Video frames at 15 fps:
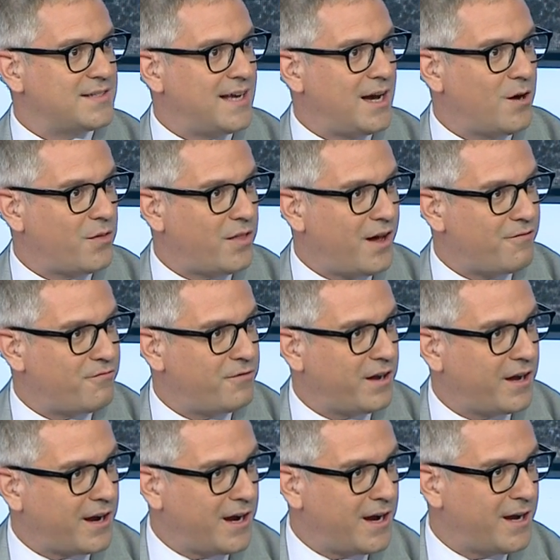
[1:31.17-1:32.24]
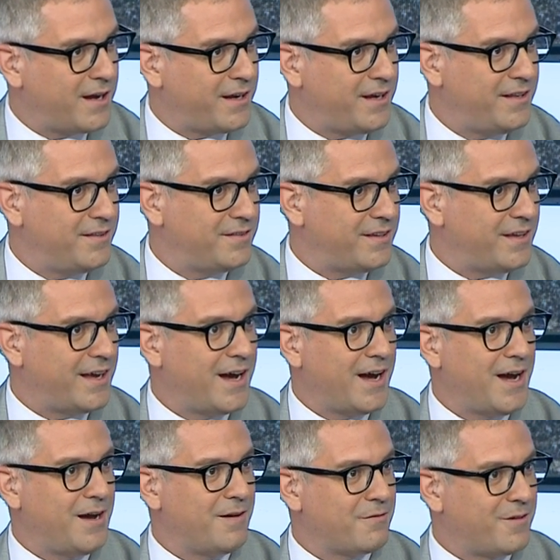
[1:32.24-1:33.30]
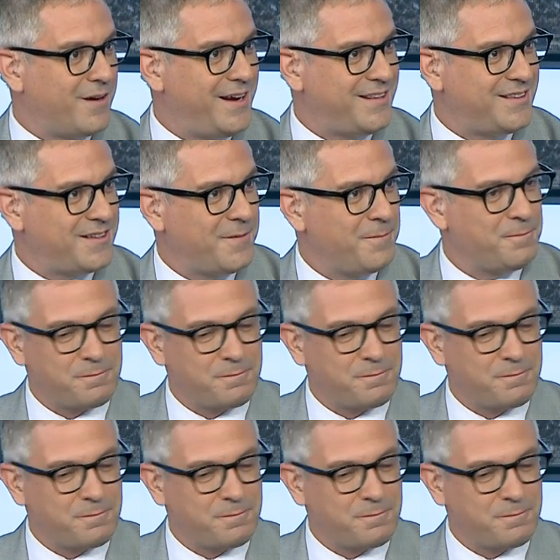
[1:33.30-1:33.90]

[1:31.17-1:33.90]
South Africa, India, right?